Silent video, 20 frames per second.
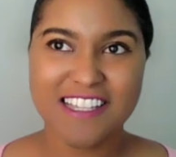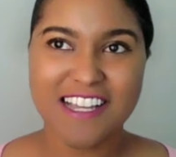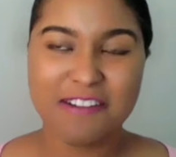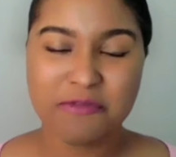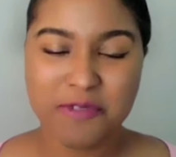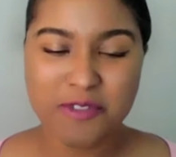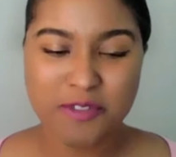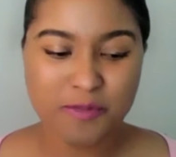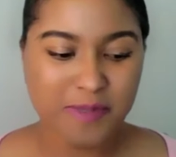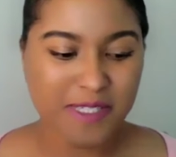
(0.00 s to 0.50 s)

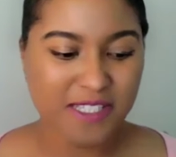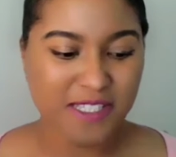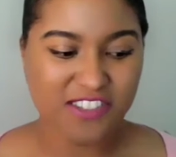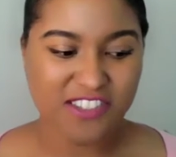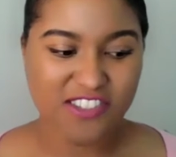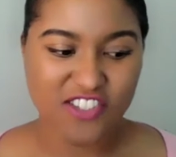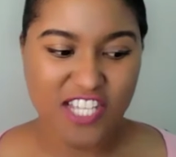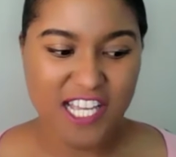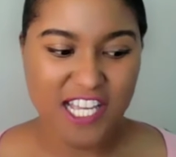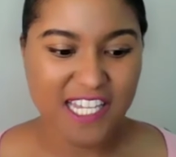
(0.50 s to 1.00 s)
we'll be
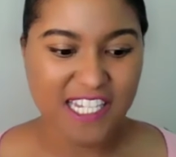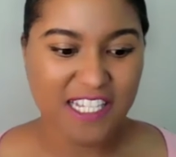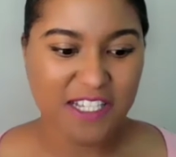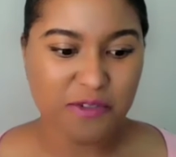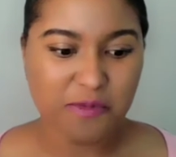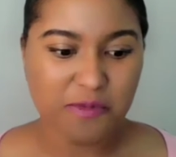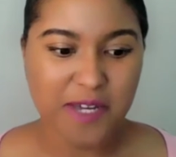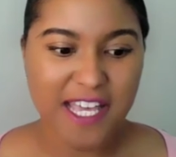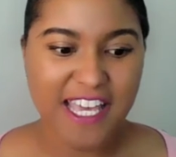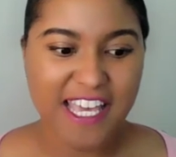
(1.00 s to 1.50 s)
just chatting
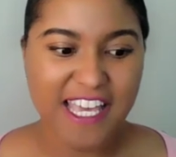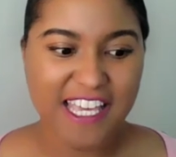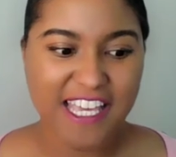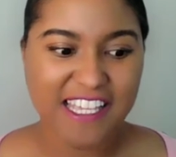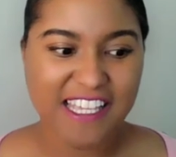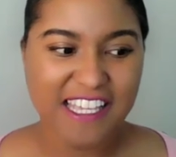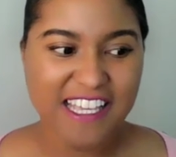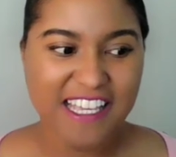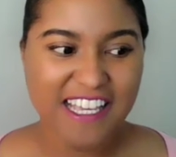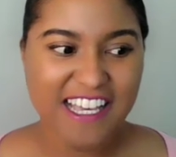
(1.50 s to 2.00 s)

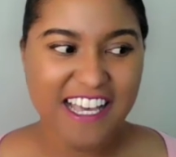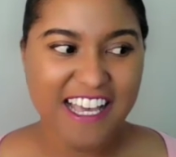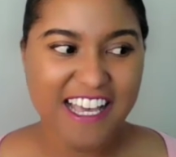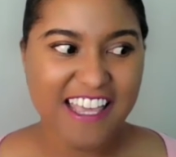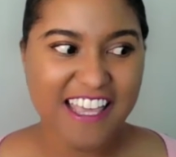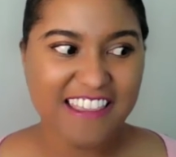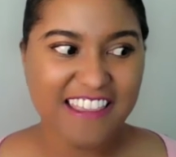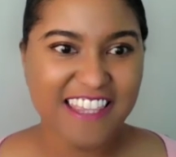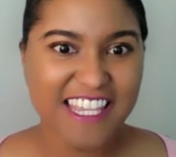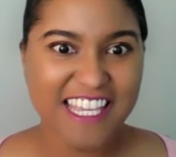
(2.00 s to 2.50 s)
away,
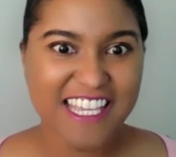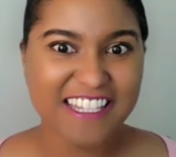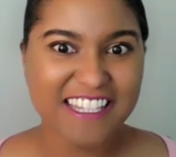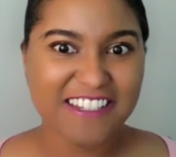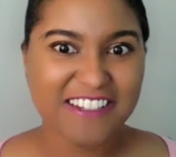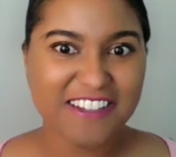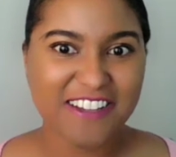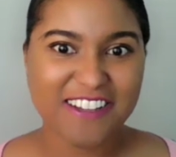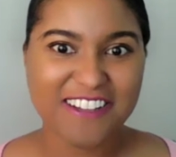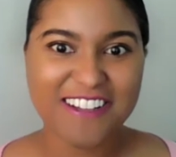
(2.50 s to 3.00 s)
and
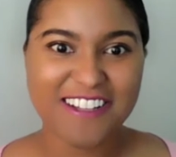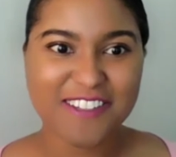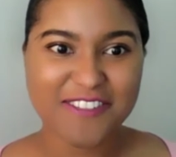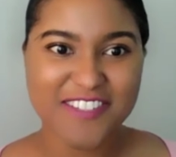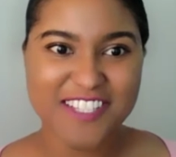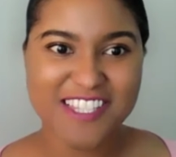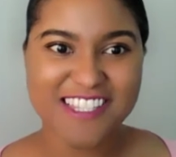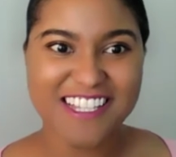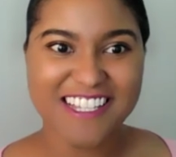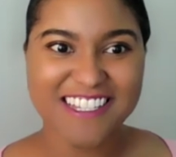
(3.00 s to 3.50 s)
then all of
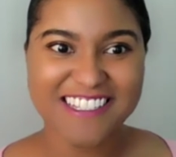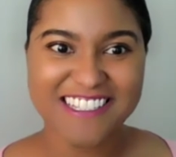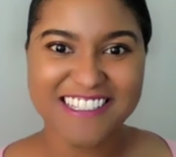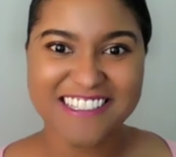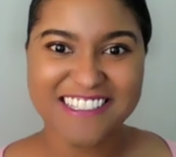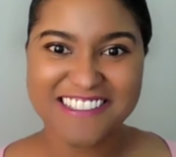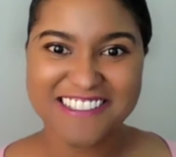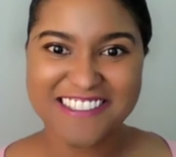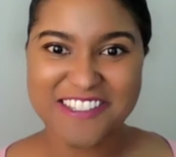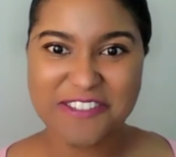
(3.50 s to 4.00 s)
a
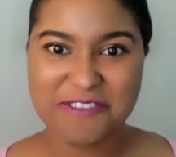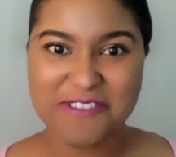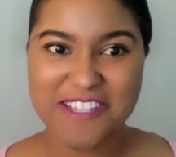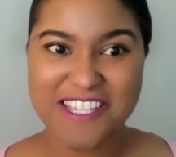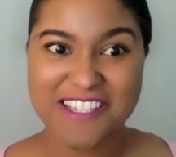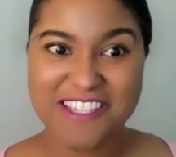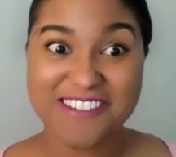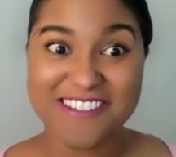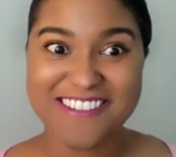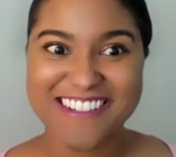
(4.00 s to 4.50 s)
sudden you
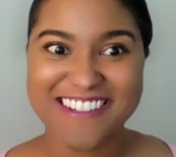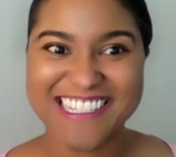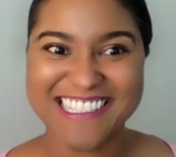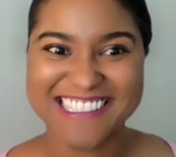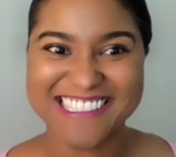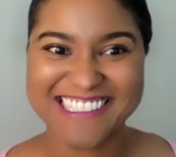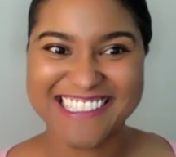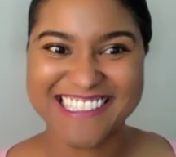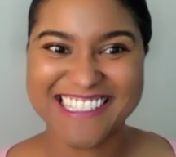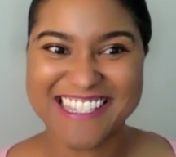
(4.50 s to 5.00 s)
hear
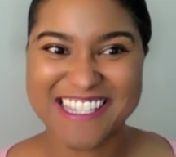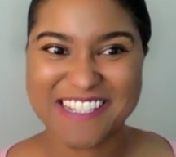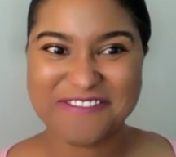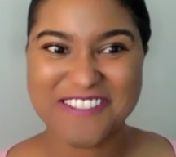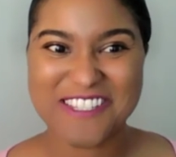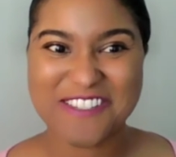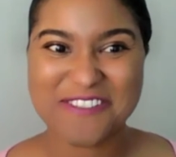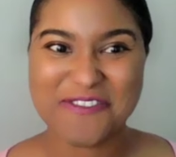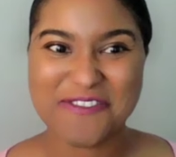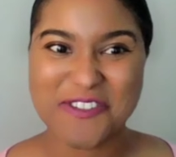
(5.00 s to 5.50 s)

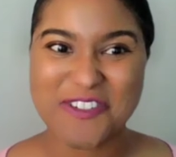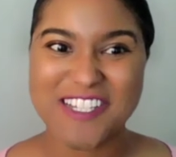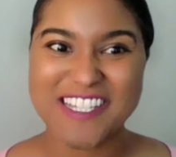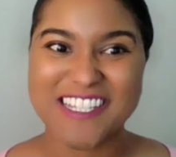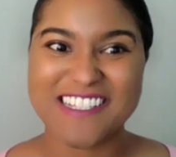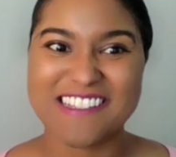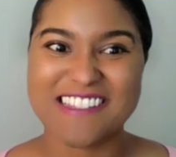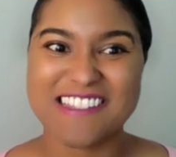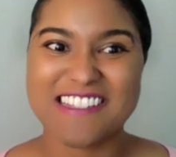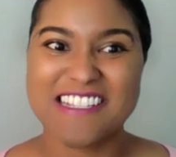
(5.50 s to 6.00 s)
someone's
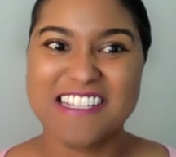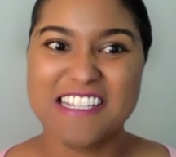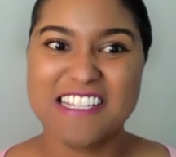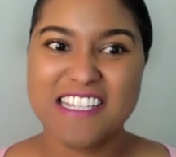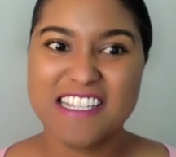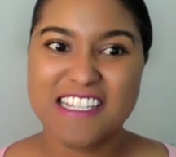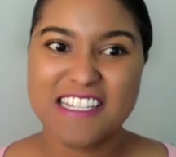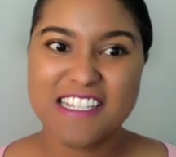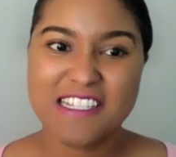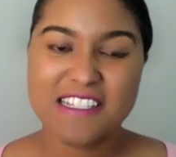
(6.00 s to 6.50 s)
voice.
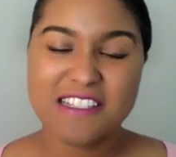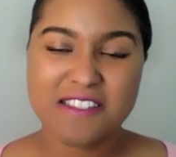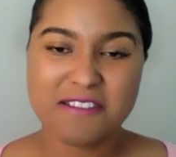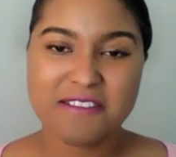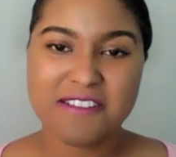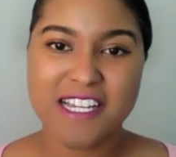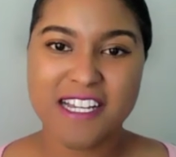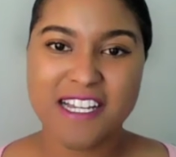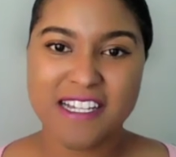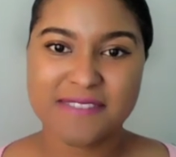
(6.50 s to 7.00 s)
So
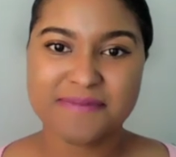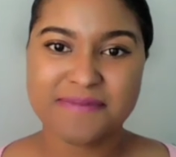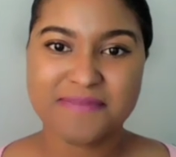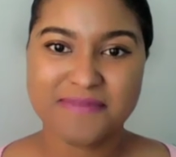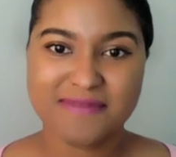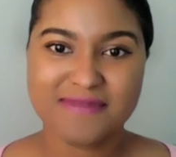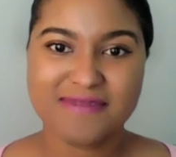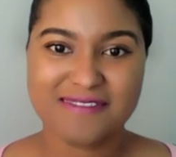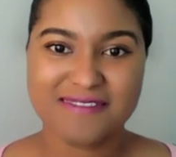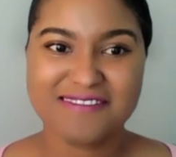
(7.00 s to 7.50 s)
yeah,
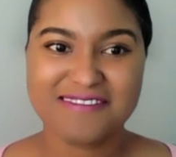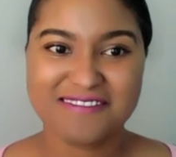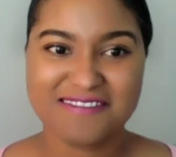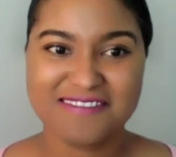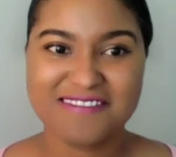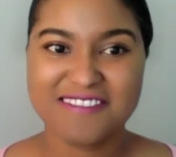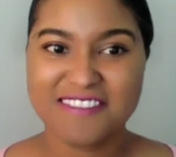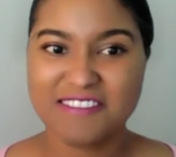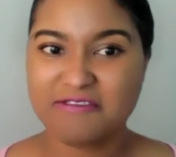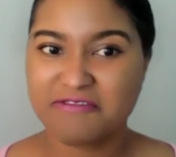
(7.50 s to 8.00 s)

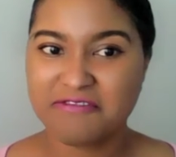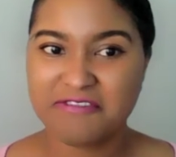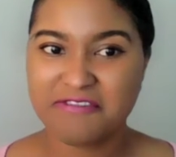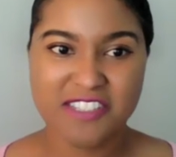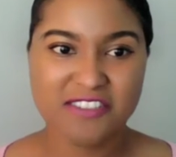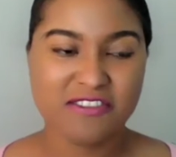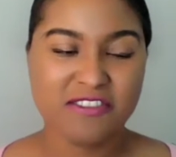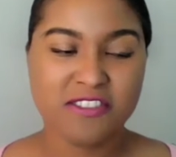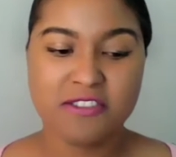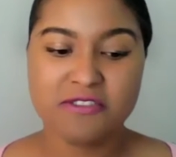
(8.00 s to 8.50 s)

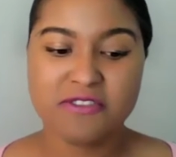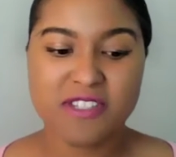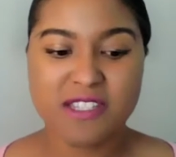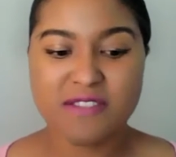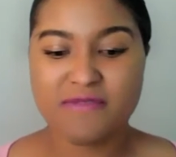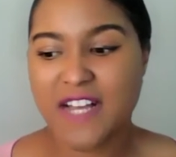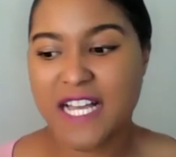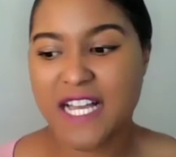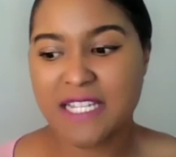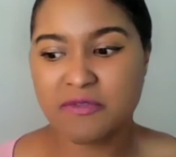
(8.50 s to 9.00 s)
you
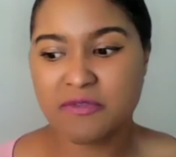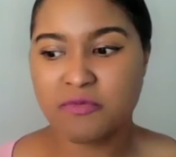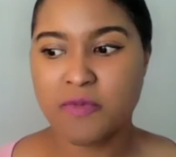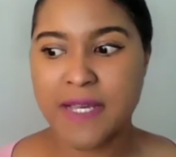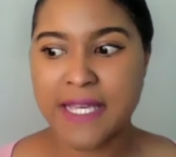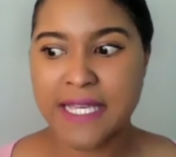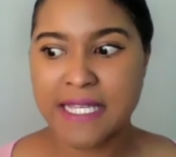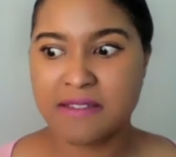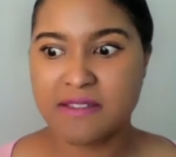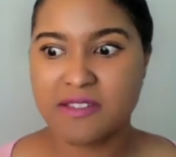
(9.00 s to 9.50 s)
just find
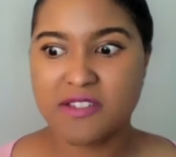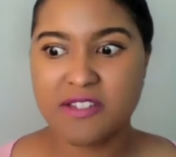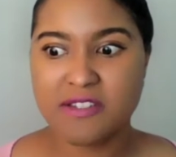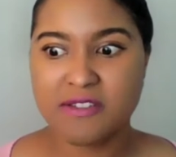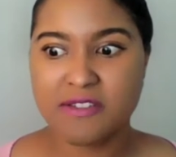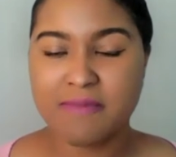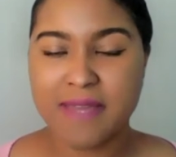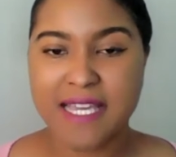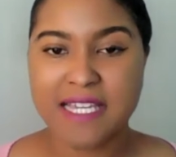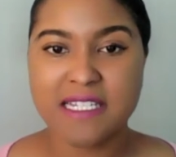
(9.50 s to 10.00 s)
ways
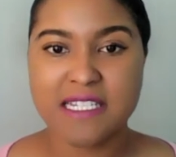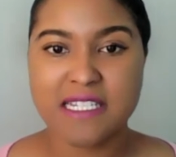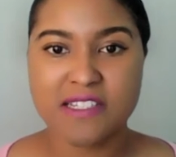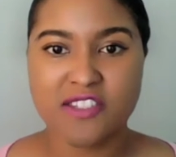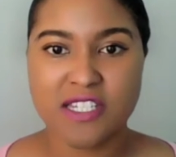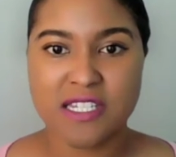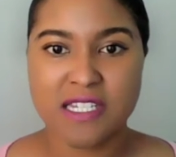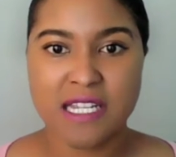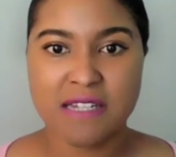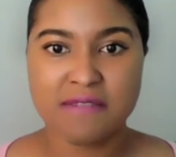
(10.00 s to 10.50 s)
to
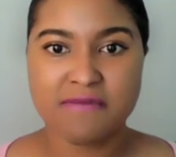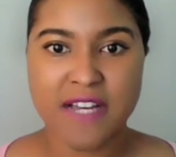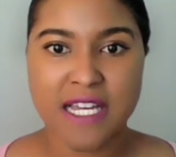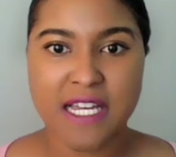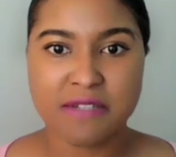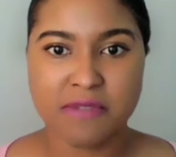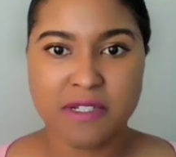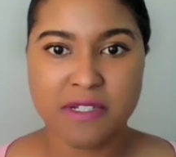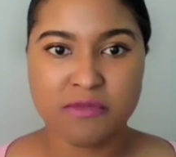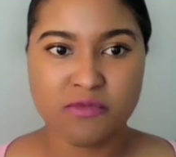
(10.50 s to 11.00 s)
manage it and
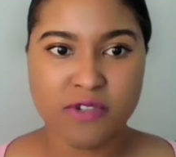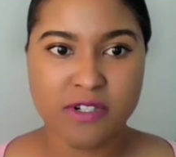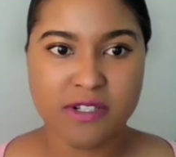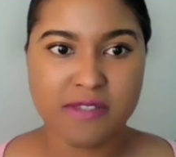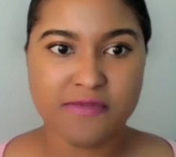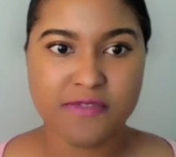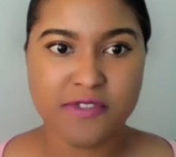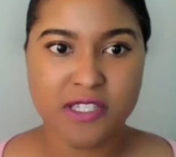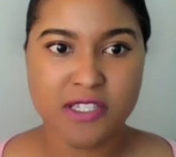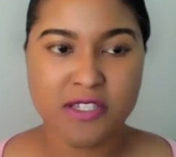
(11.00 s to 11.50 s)
find what
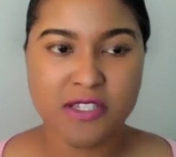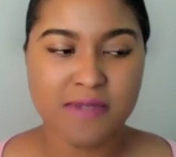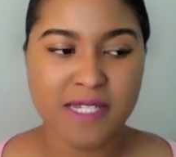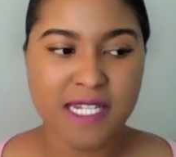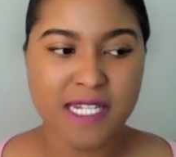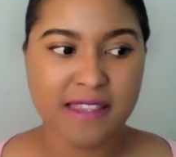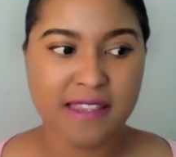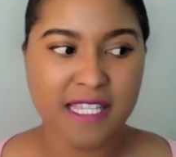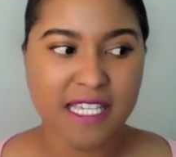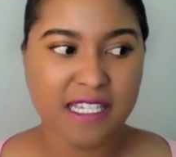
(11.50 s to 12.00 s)
works for you.
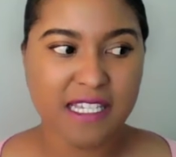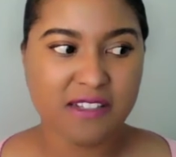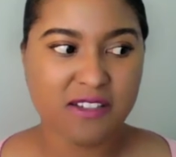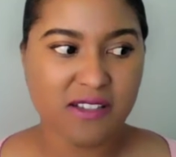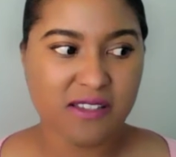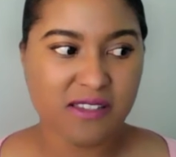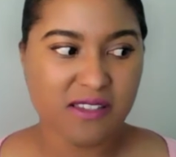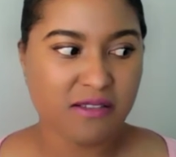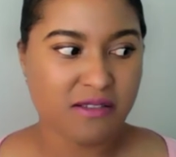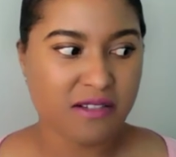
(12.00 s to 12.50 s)
And I think it
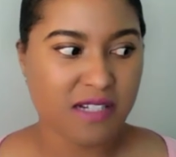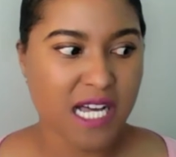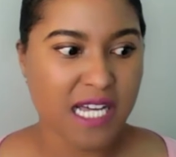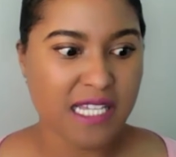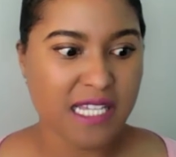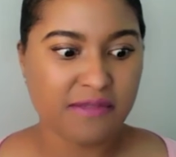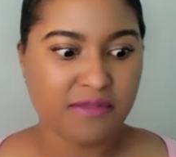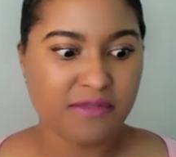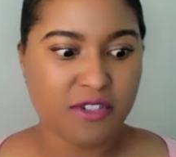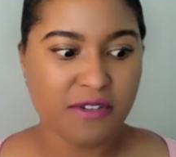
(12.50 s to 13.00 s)
also
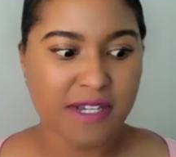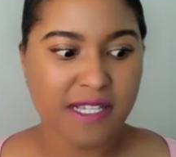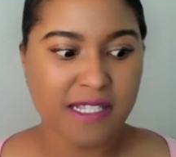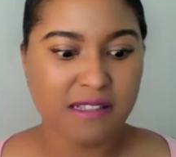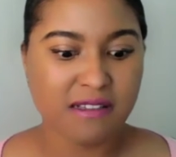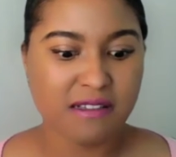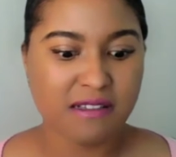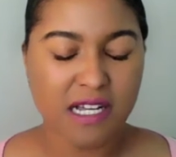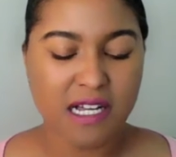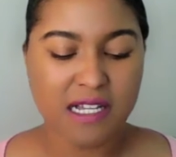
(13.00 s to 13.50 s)
kind of
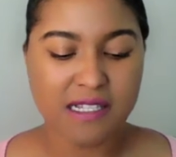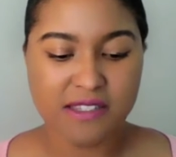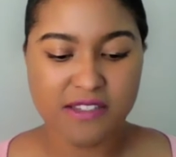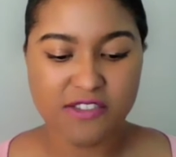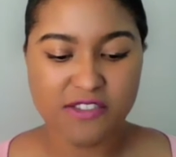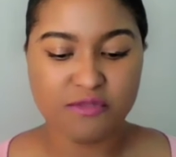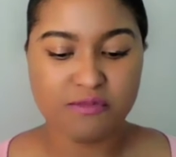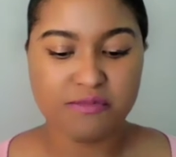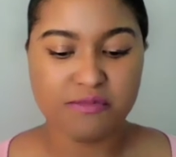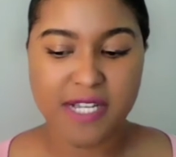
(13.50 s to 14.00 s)
it
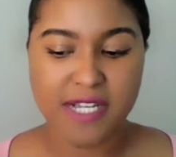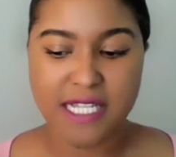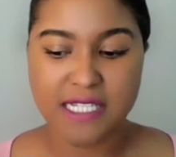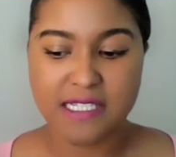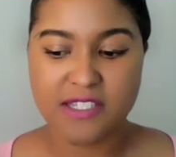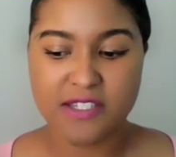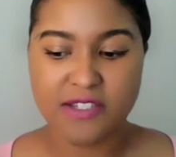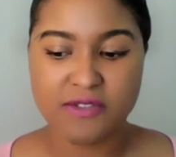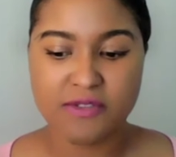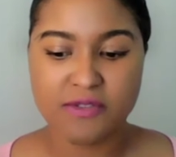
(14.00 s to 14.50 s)
causes your brain
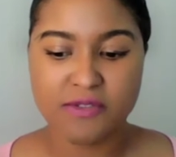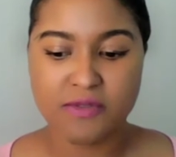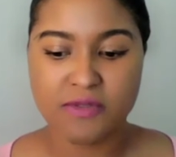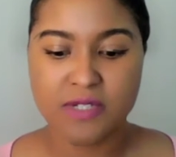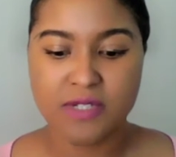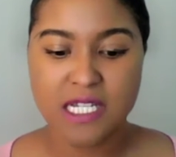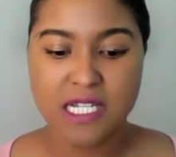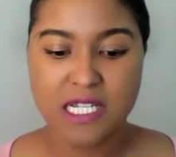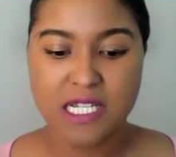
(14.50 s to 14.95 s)
to